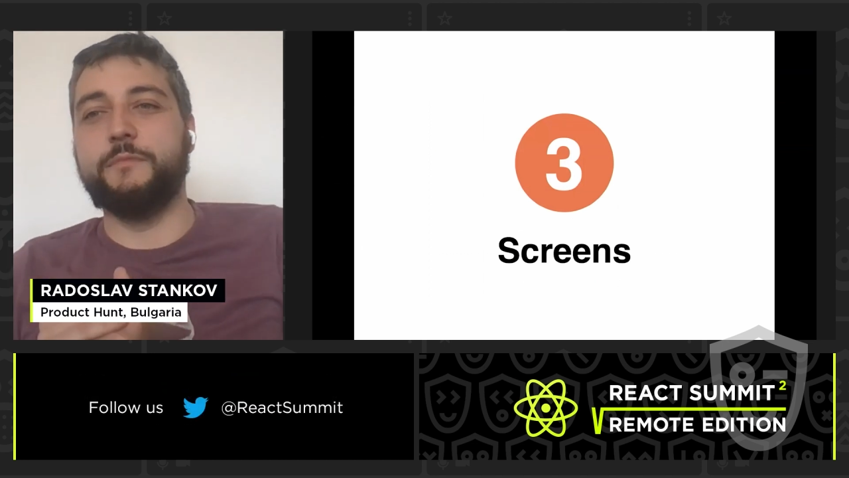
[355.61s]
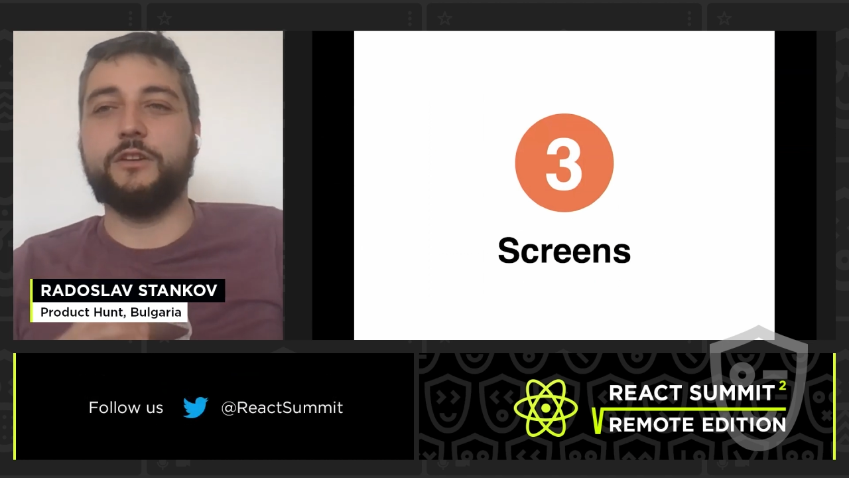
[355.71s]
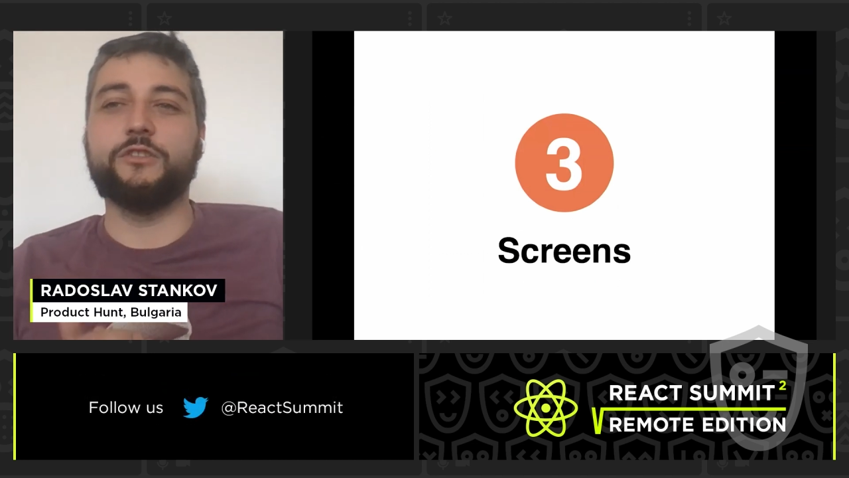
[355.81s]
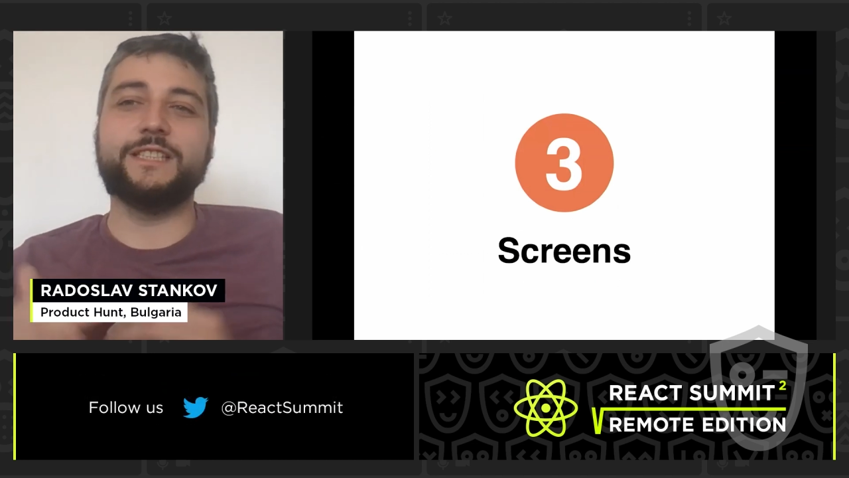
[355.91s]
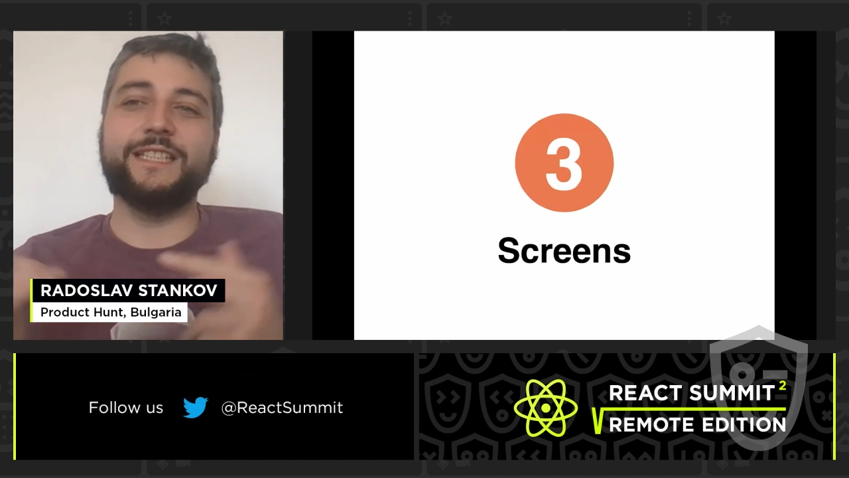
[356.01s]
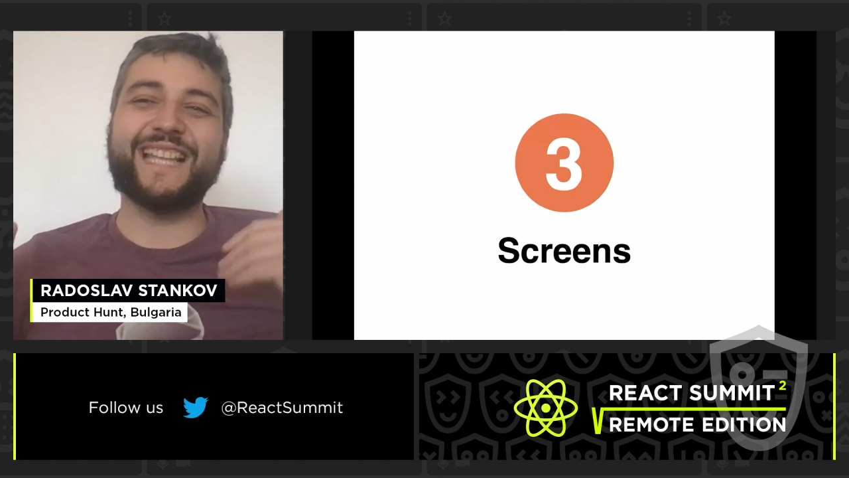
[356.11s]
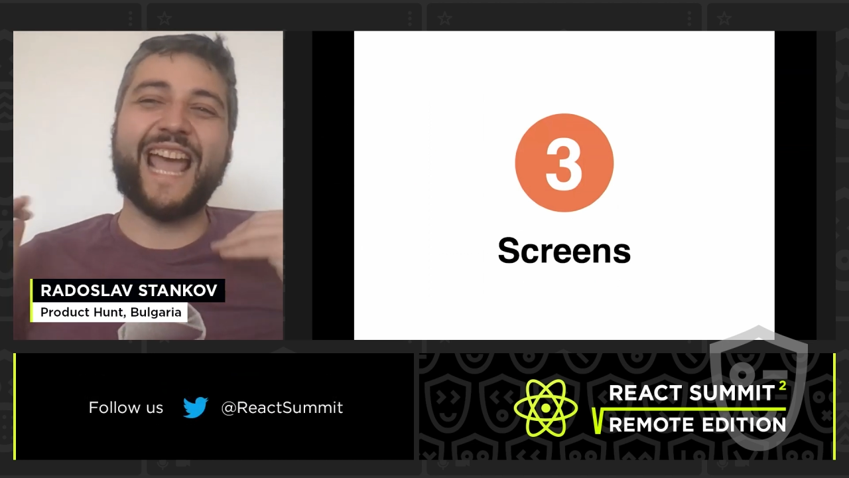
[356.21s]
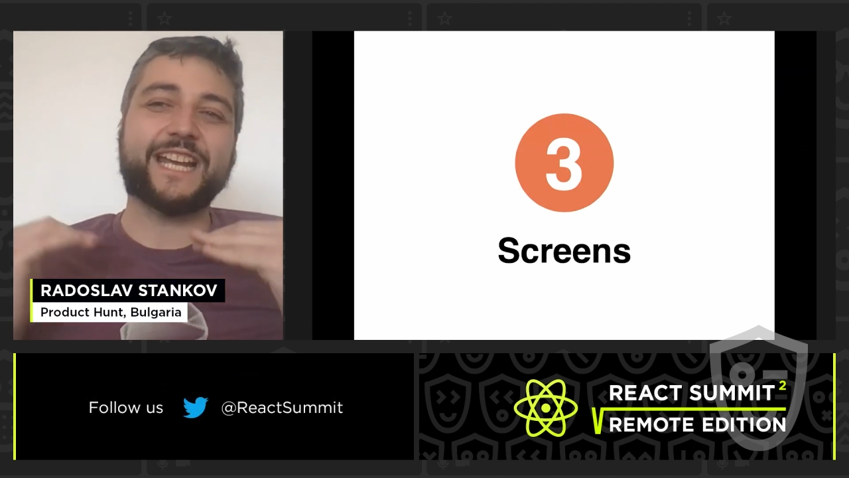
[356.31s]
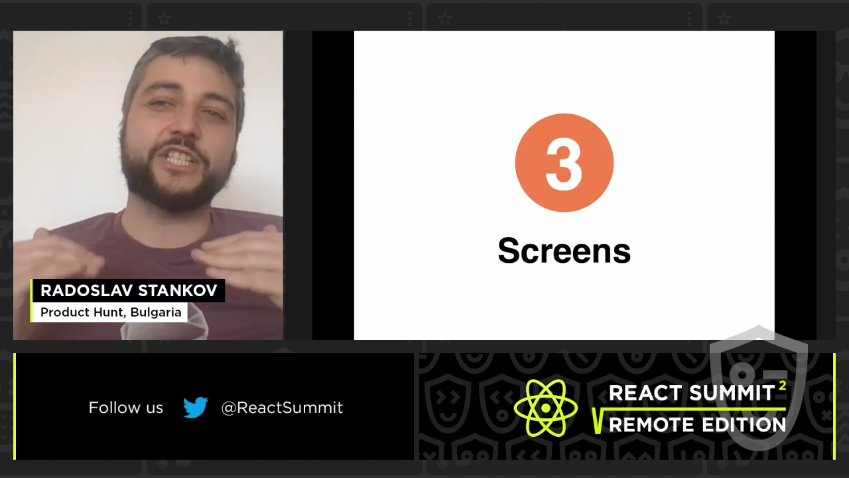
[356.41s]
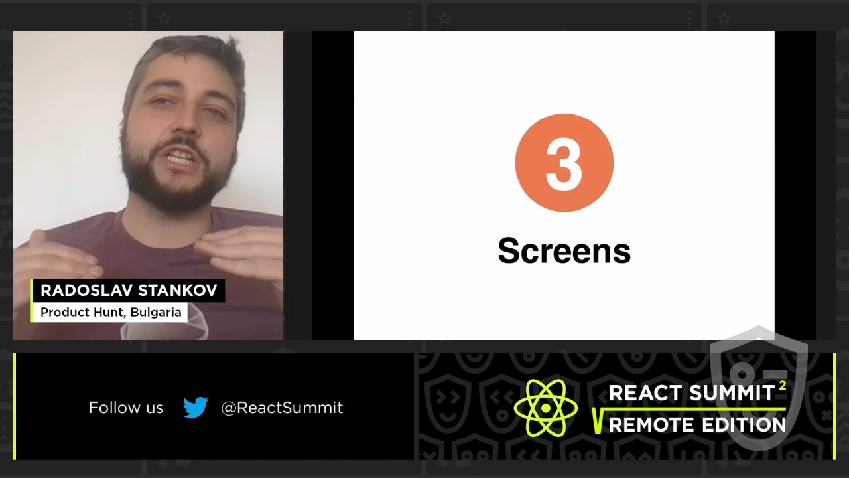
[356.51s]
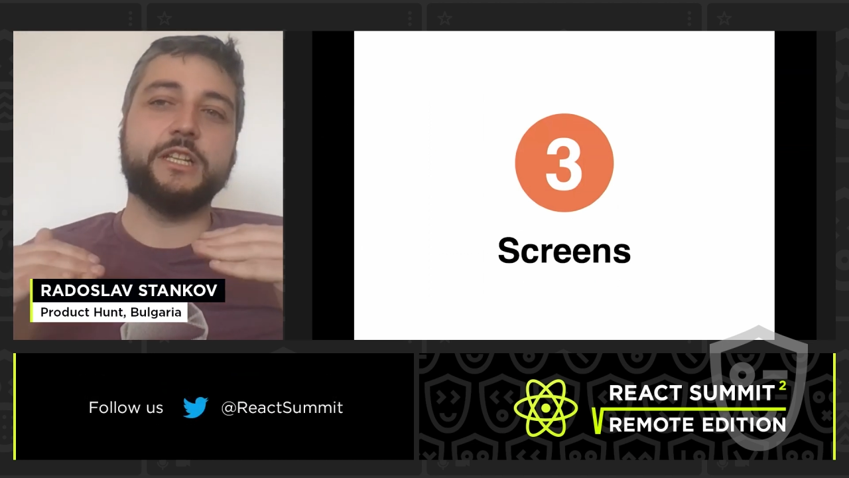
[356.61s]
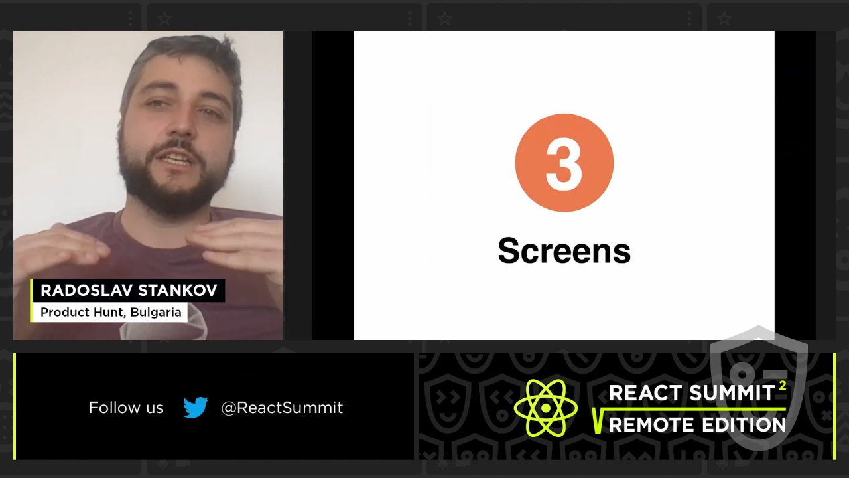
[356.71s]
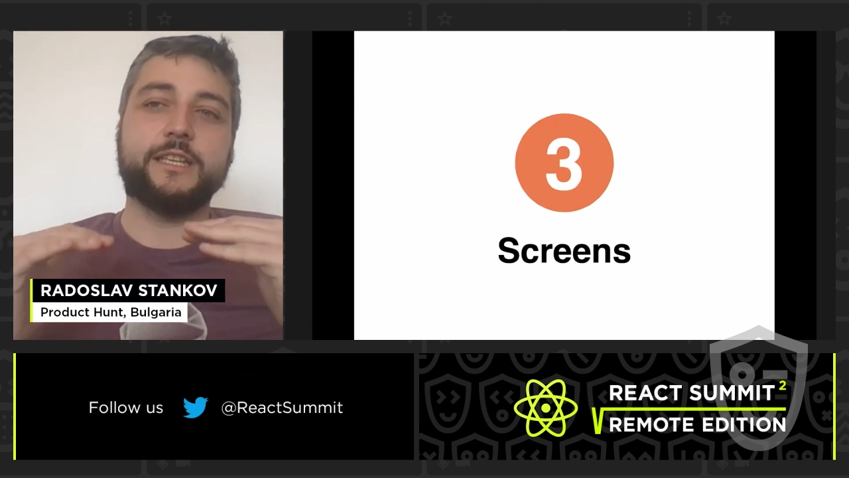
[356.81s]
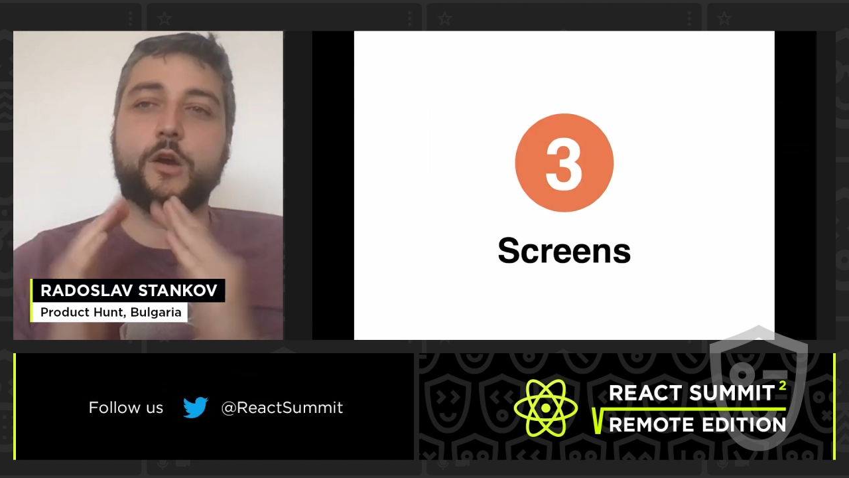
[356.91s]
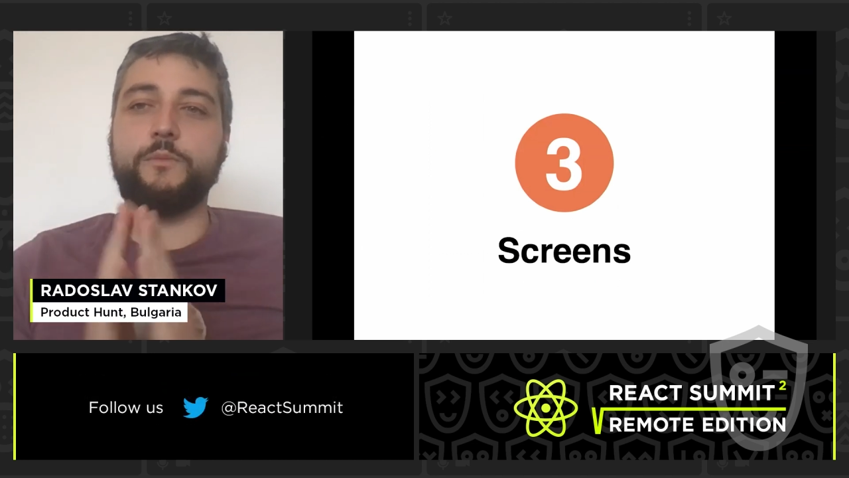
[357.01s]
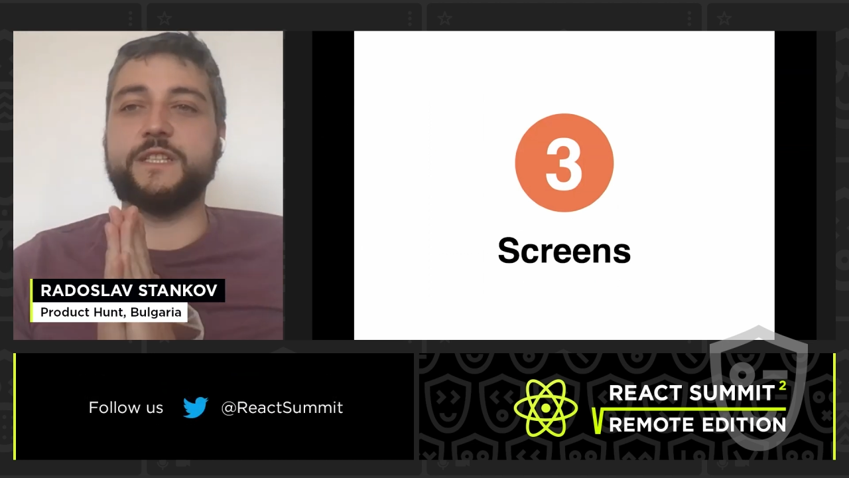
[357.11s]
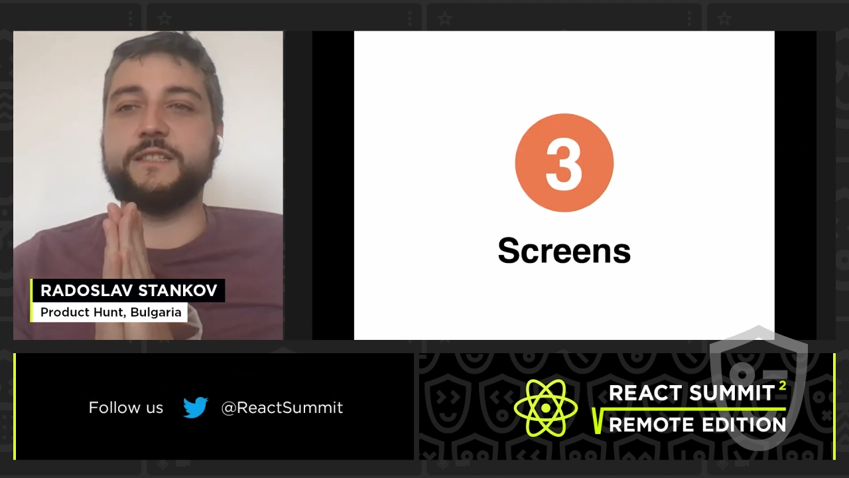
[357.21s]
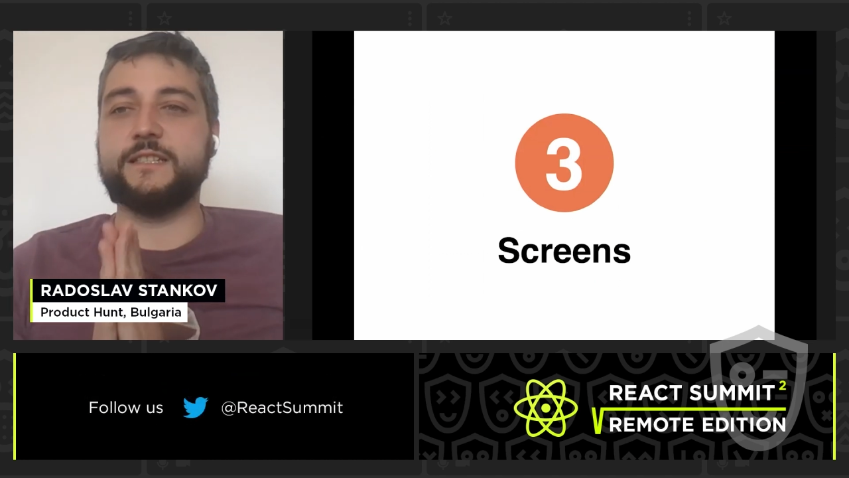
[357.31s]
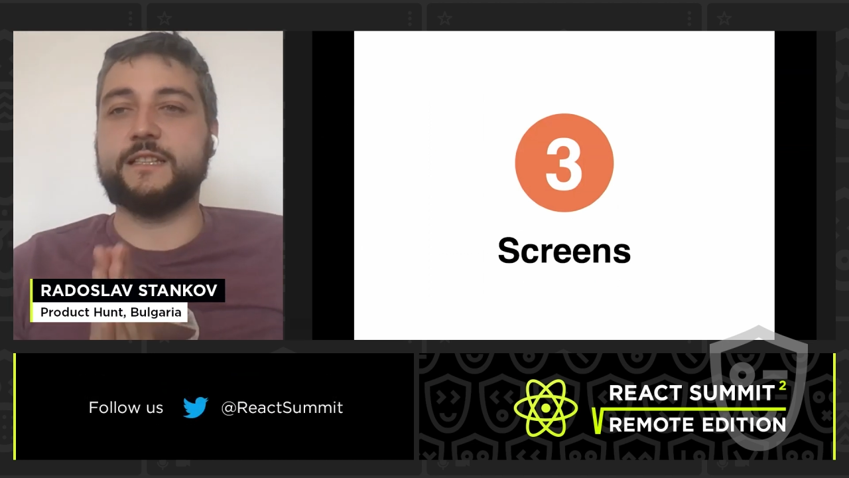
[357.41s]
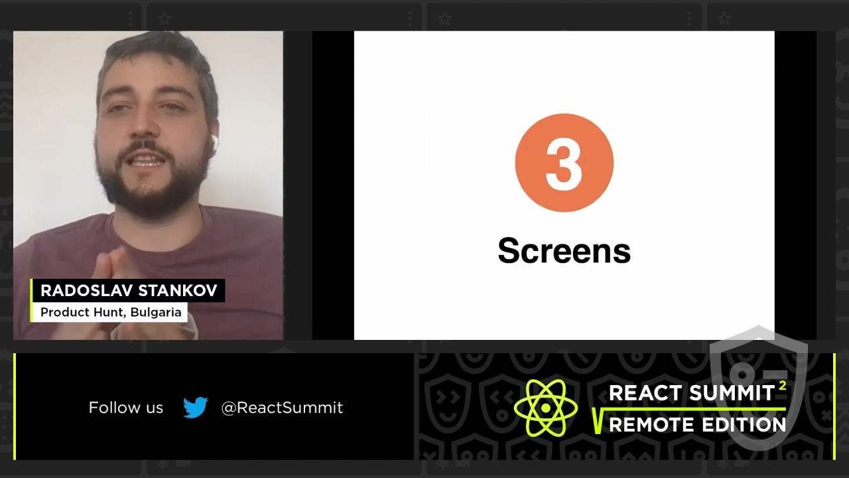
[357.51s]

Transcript: because it actually helps us